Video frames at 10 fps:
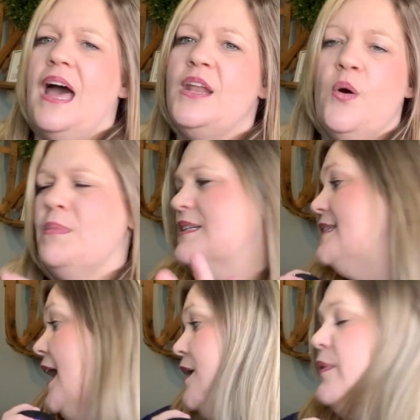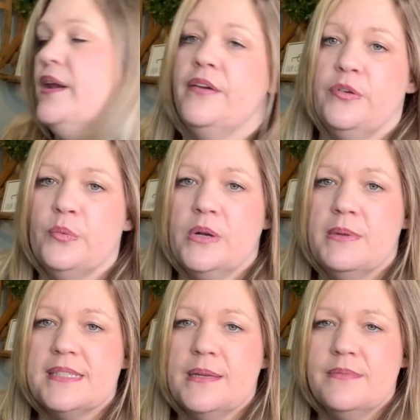I know I'm excited about every one
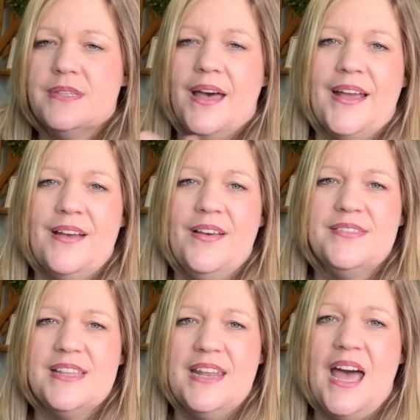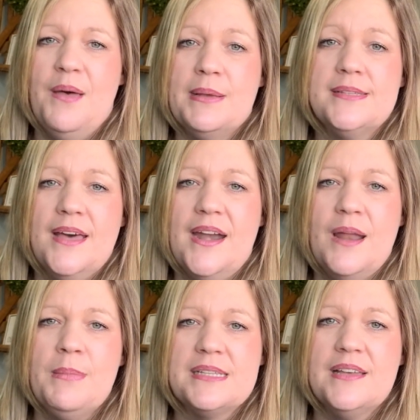of them. It seems like I have said I'm
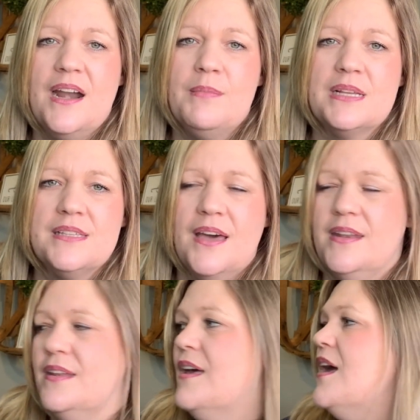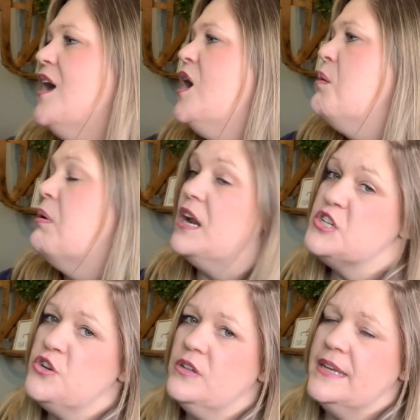excited, I'm excited, I'm excited. But I
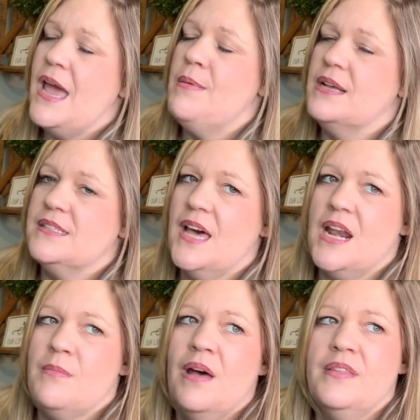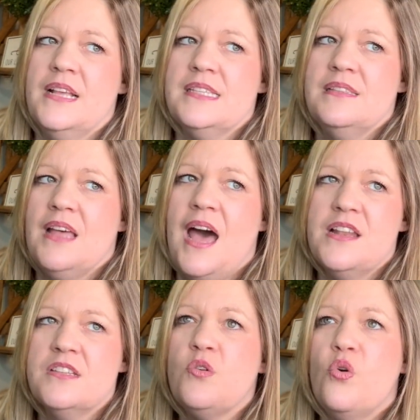truly am excited about these.
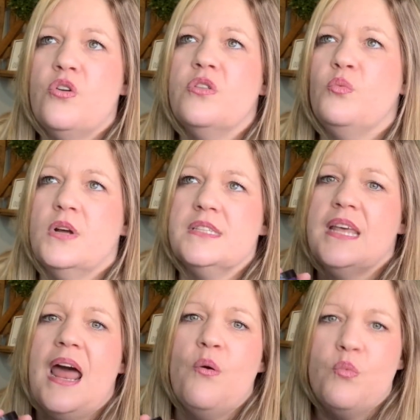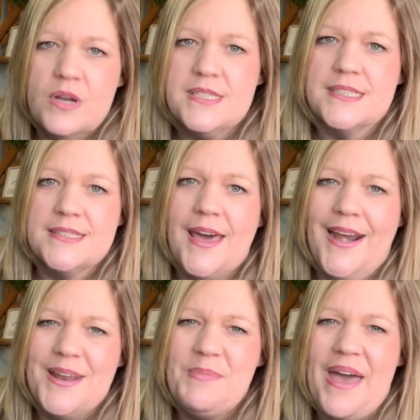I just ordered the ones that I was
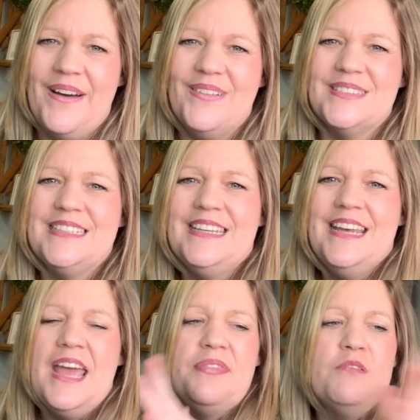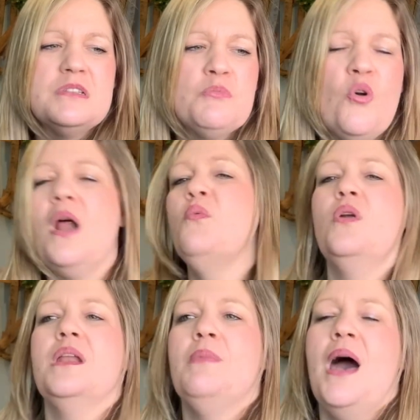excited about. And there was more I
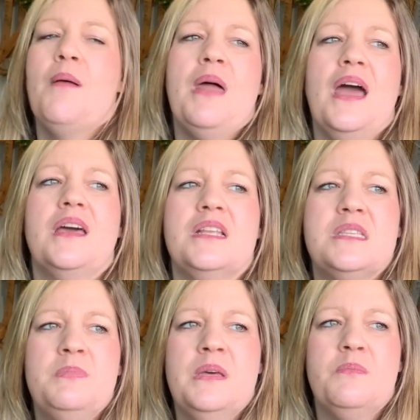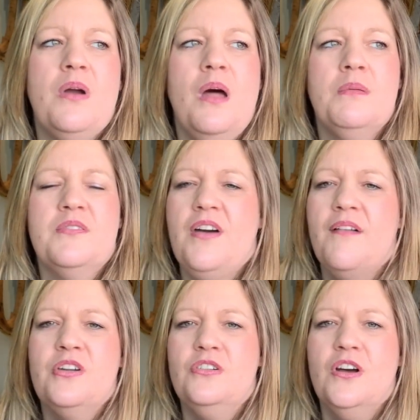wanted to buy, but I could have spent probably
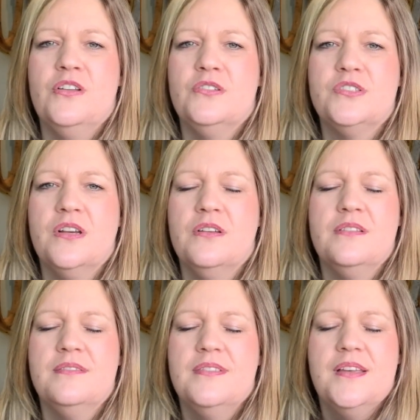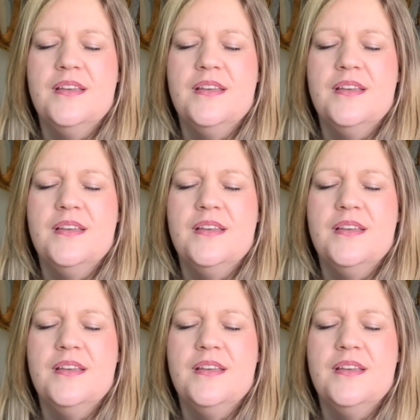$500 on